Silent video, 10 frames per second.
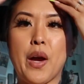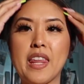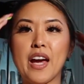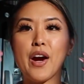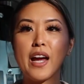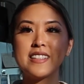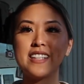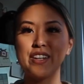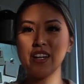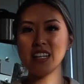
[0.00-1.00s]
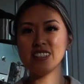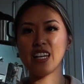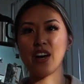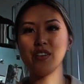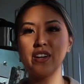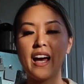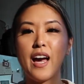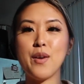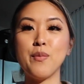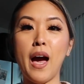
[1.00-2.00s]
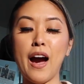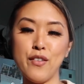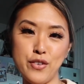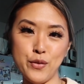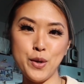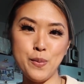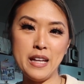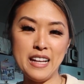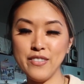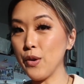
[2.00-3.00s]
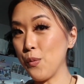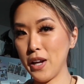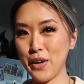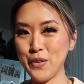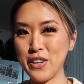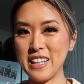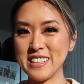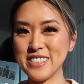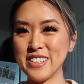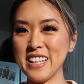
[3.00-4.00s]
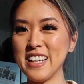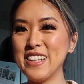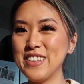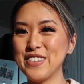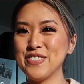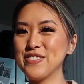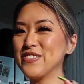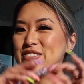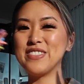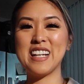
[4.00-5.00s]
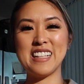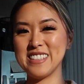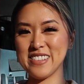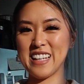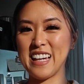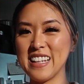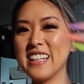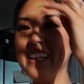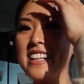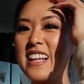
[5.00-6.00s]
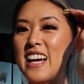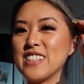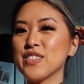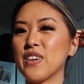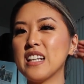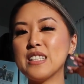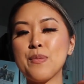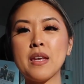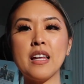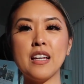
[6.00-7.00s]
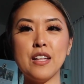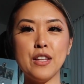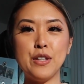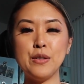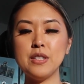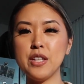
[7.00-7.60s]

Right there. Set you guys down. I'm outfit repeating from what I wore yesterday, but it's okay. I just wanted something like loose.